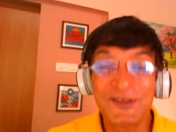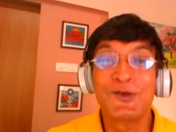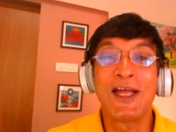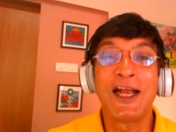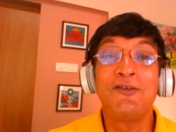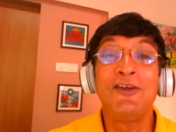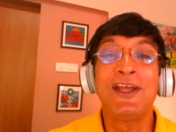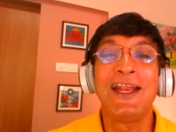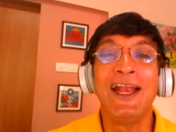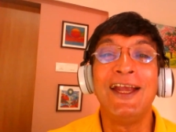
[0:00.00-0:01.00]
So that we
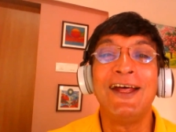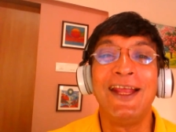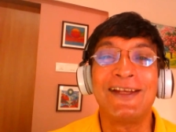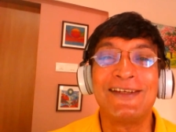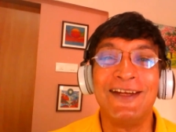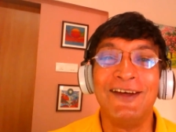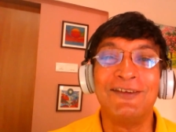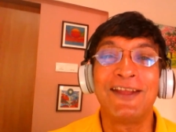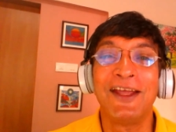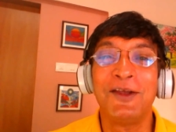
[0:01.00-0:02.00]
can end our lecture
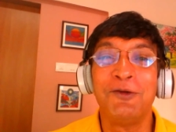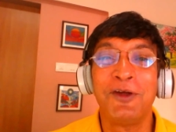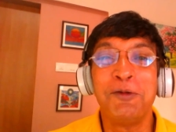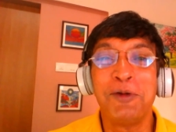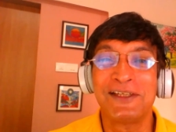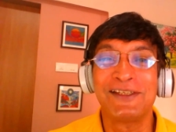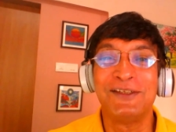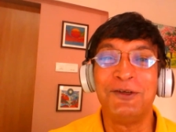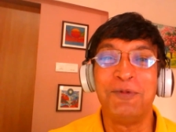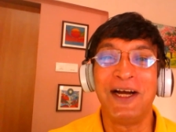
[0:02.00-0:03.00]
now. Thank you very much.
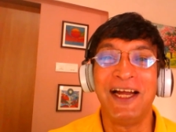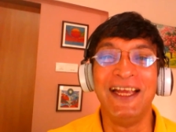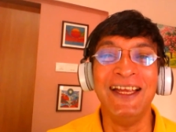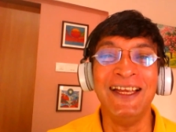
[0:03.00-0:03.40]
Goodbye.